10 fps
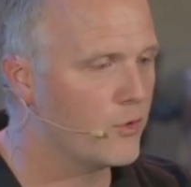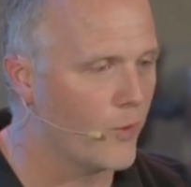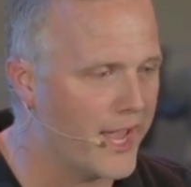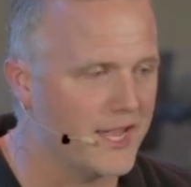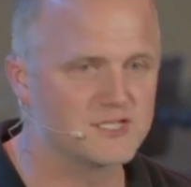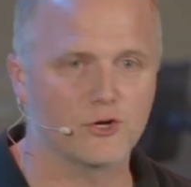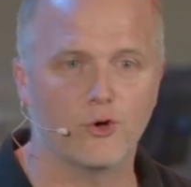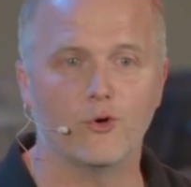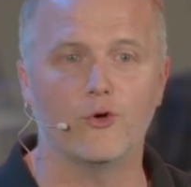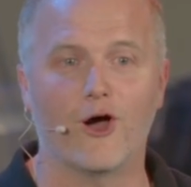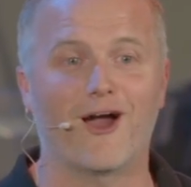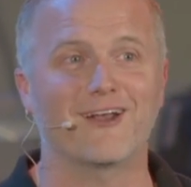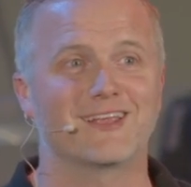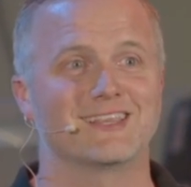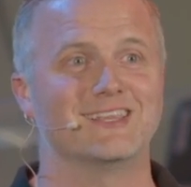a way to a
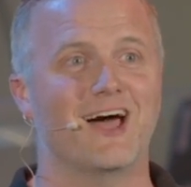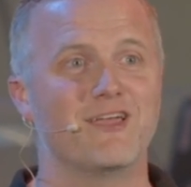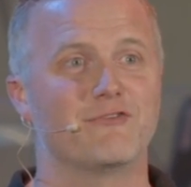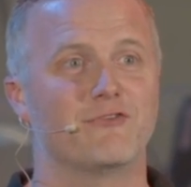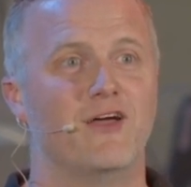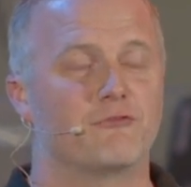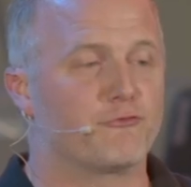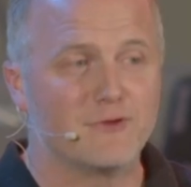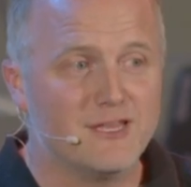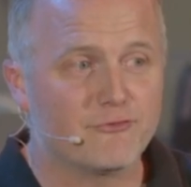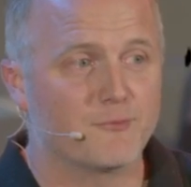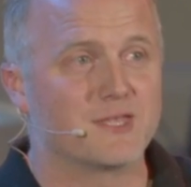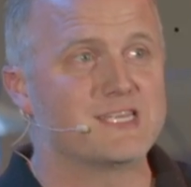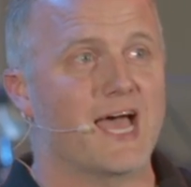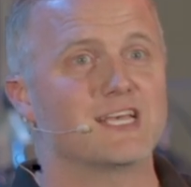wholehearted life free from
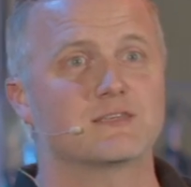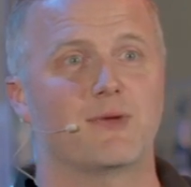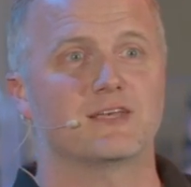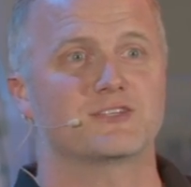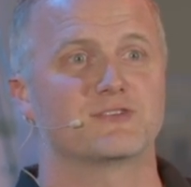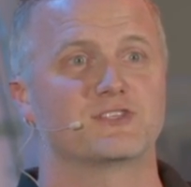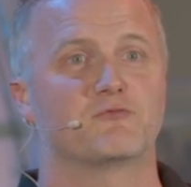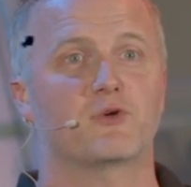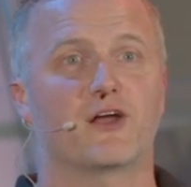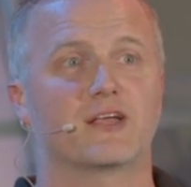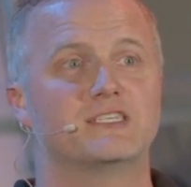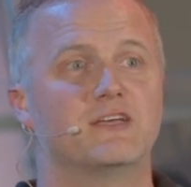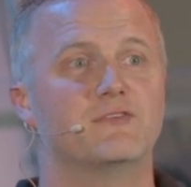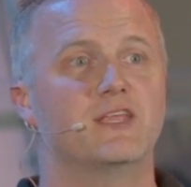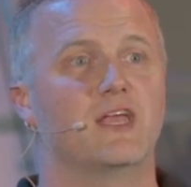the taskmasters of
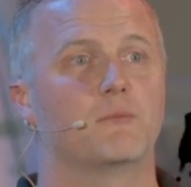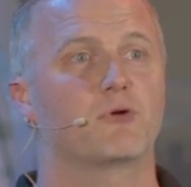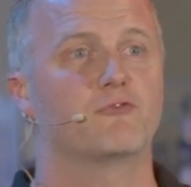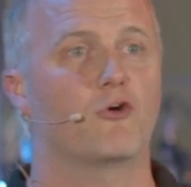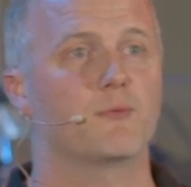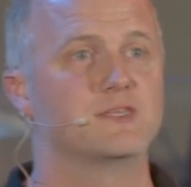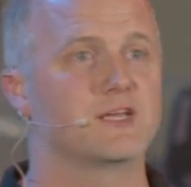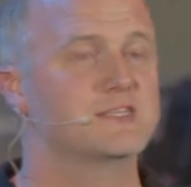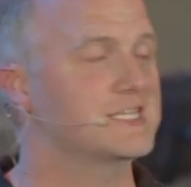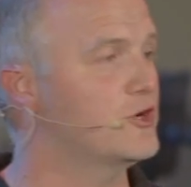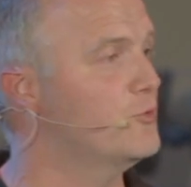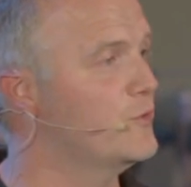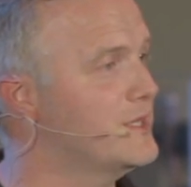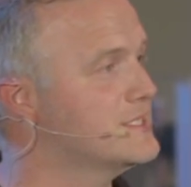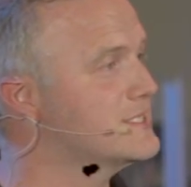productivity and performance until
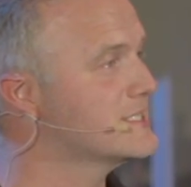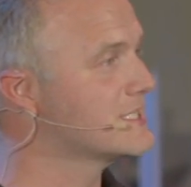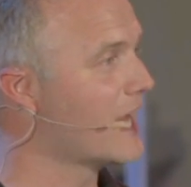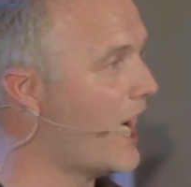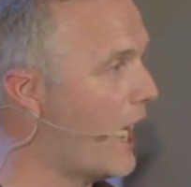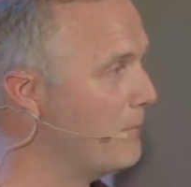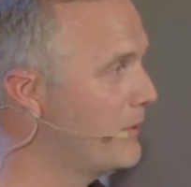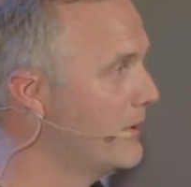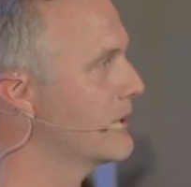we stop